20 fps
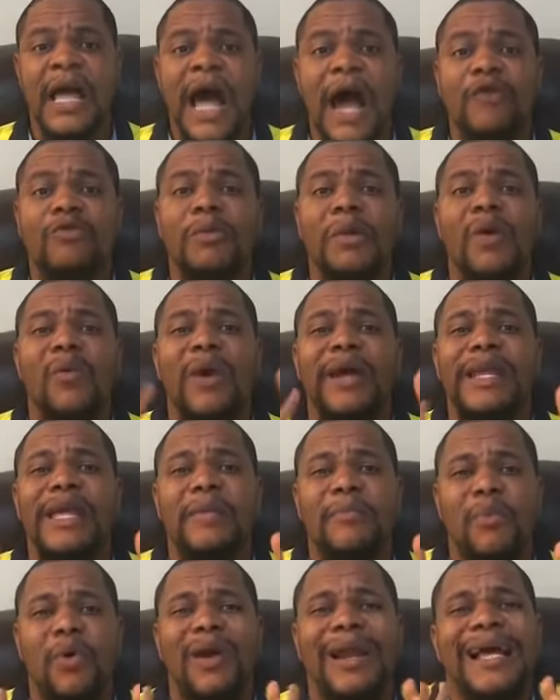I remember
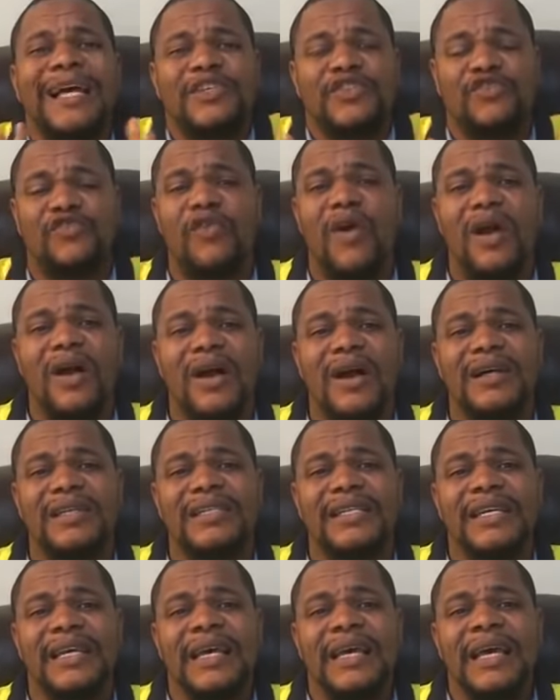when Ebola struck
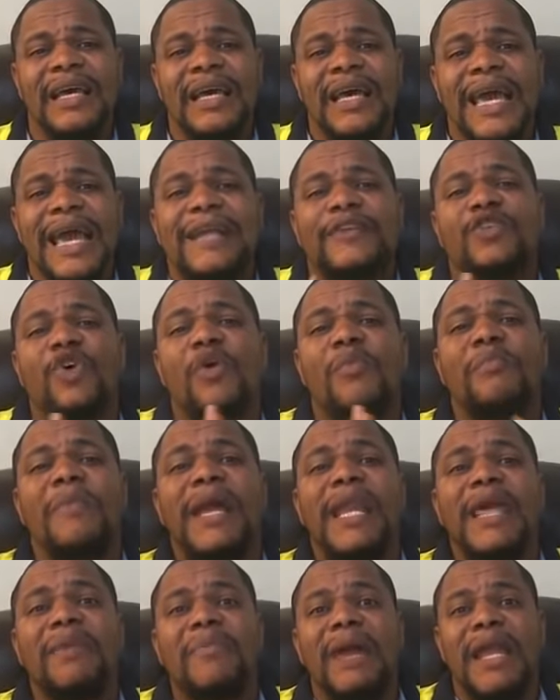us, it took
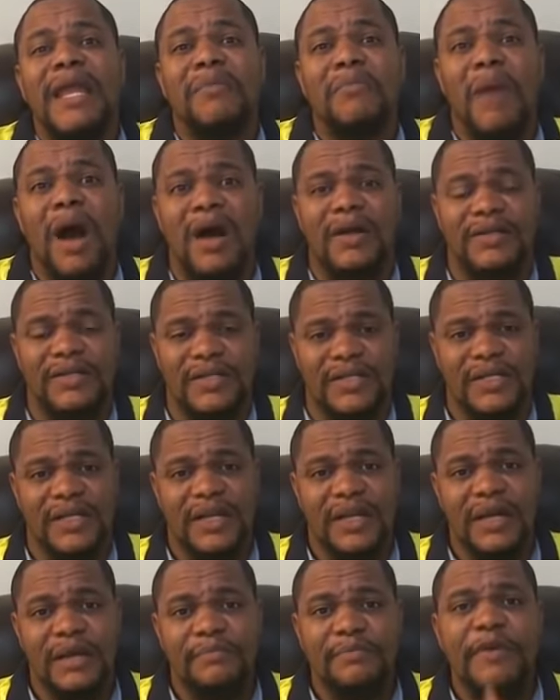many, many
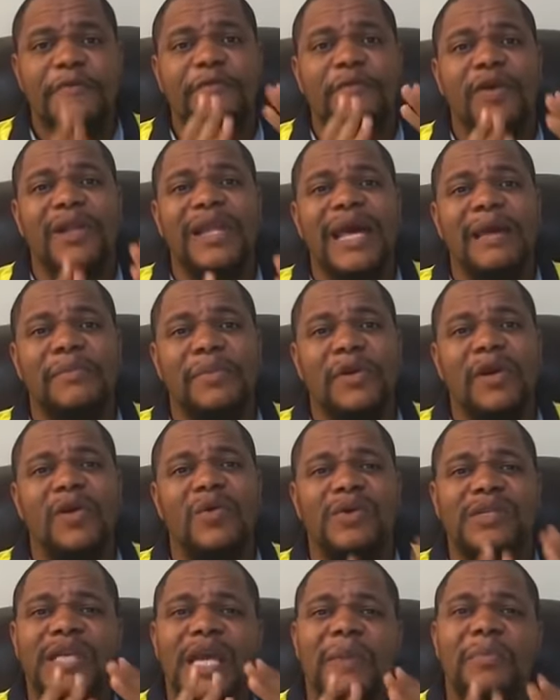months before
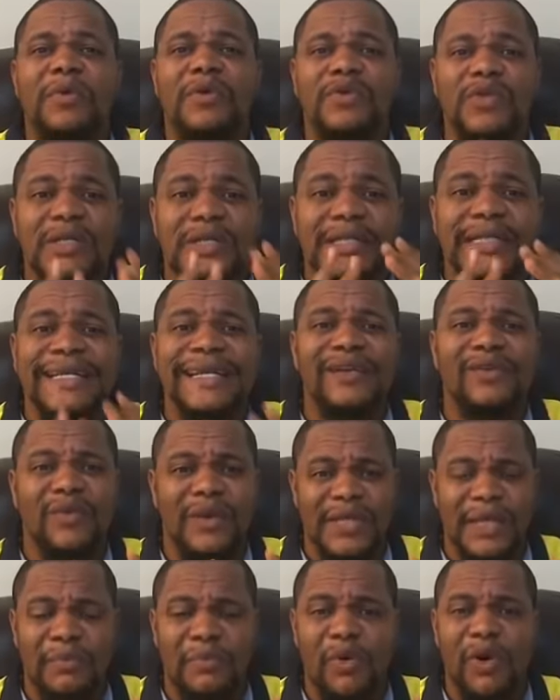Liberia was able to deal
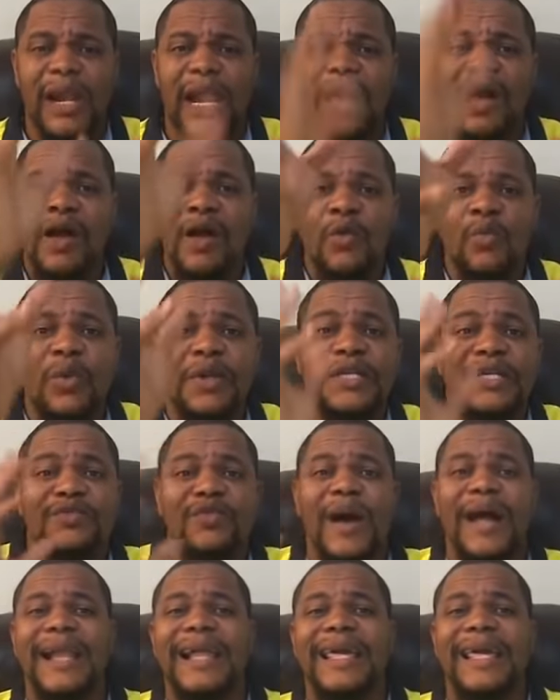with Ebola, which
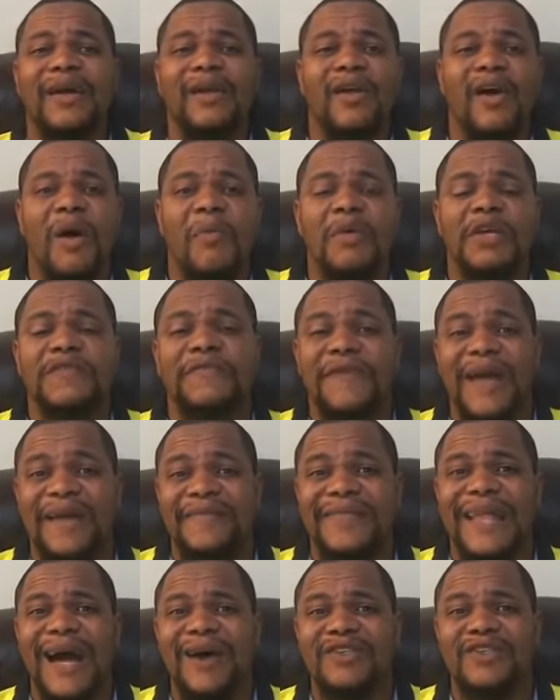is why it killed almost
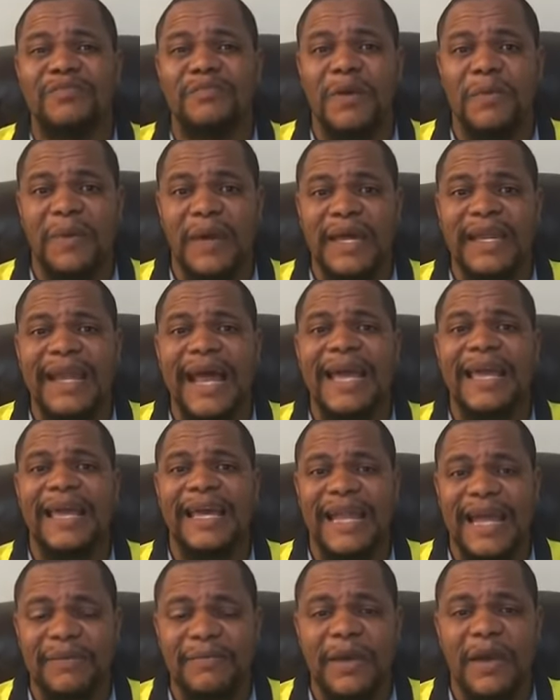5,000 people in
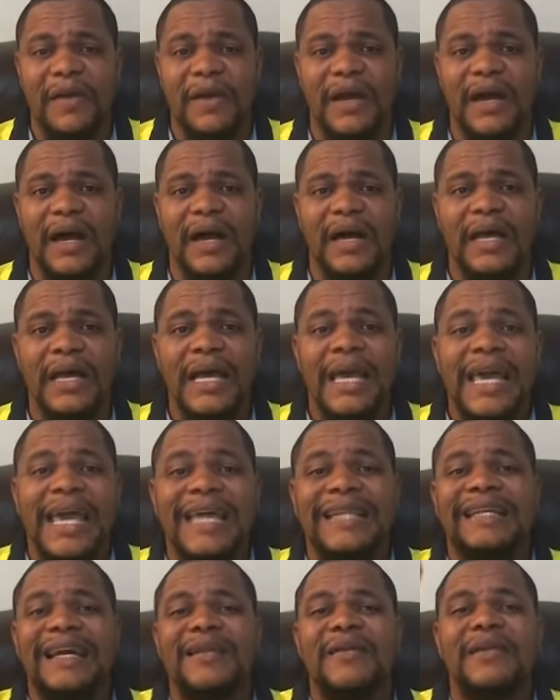Liberia.
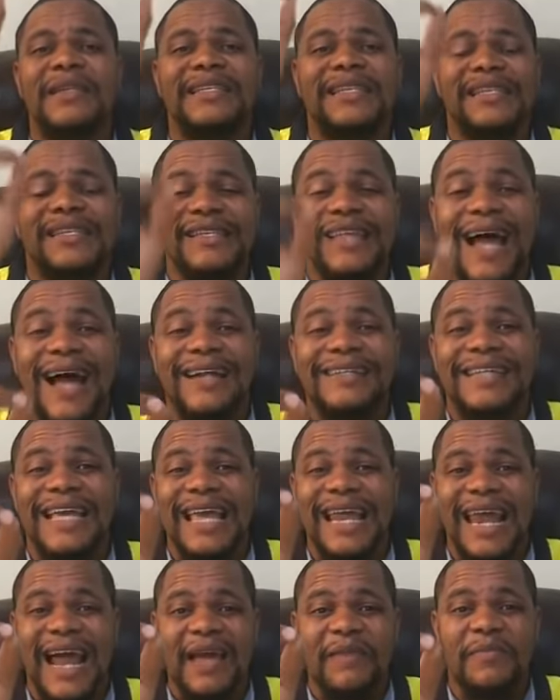It didn't start
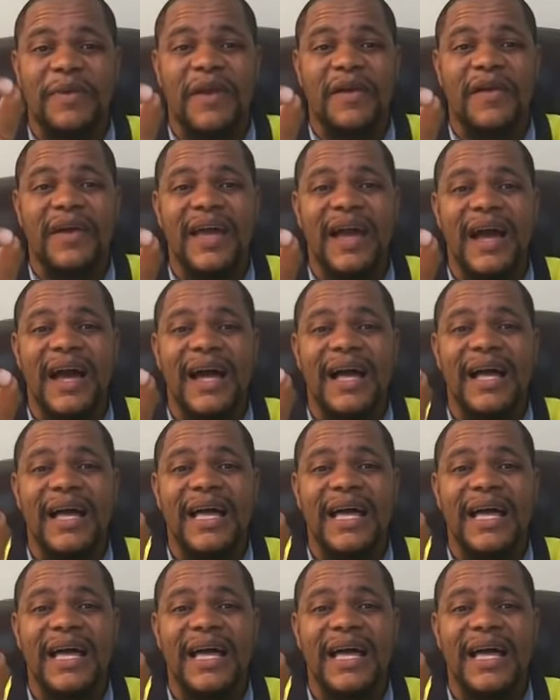in Liberia.